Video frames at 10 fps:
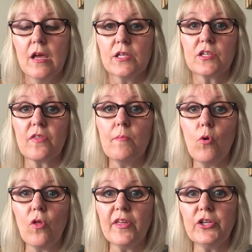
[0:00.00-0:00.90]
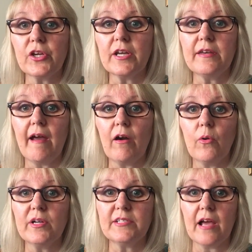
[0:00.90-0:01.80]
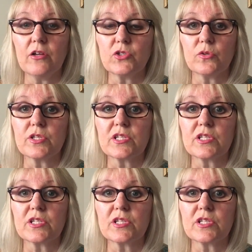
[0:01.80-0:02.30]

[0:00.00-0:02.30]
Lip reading: So the more that you can narrow it down to a